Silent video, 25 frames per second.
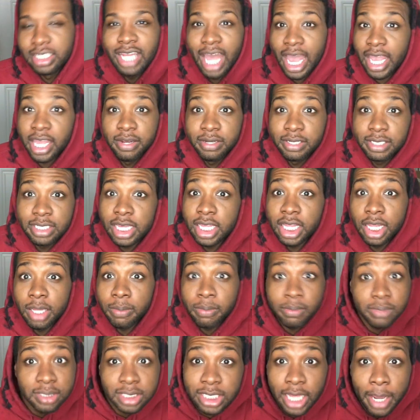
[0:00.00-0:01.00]
I can see
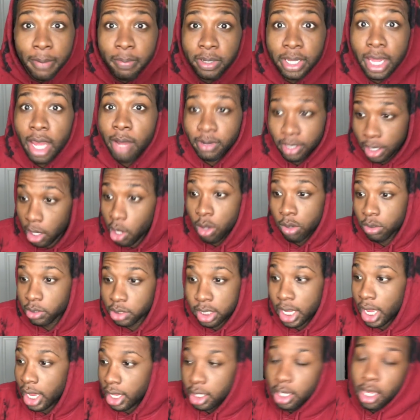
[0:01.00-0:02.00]
them separately. I'm like, oh
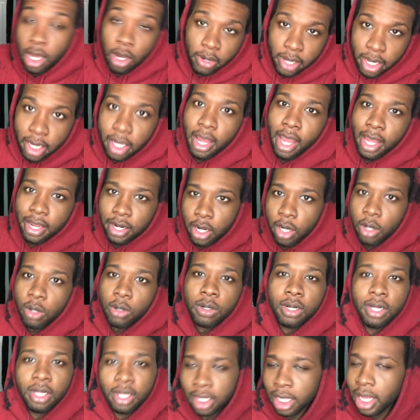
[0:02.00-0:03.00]
yeah, okay, I
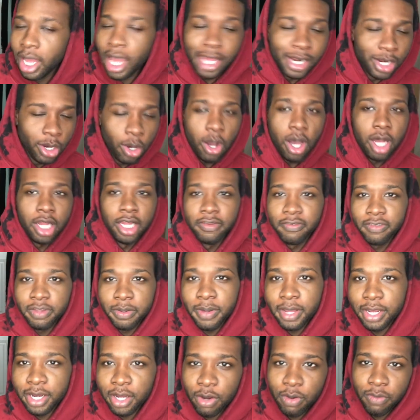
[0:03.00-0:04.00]
know all of
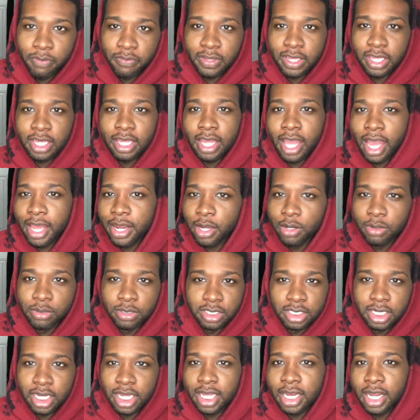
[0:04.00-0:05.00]
them. I know V, I know
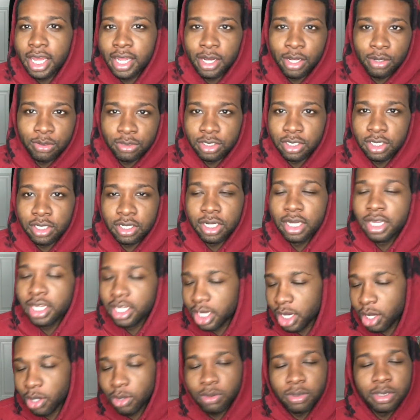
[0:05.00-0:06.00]
Jin, I know Jungkook, you
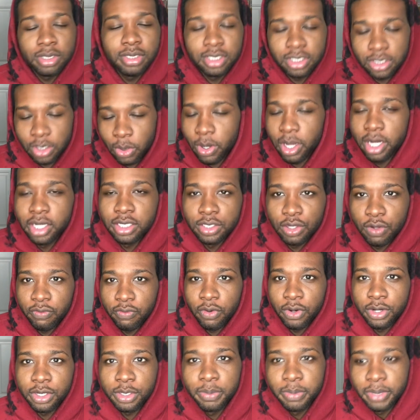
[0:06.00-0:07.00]
know, so on and
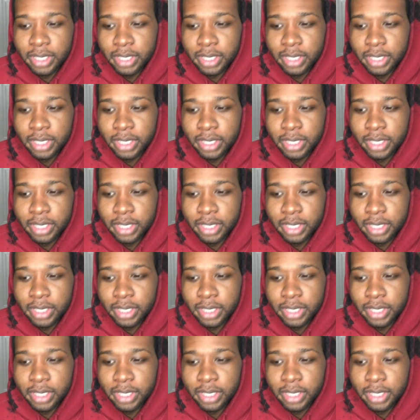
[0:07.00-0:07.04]
forth.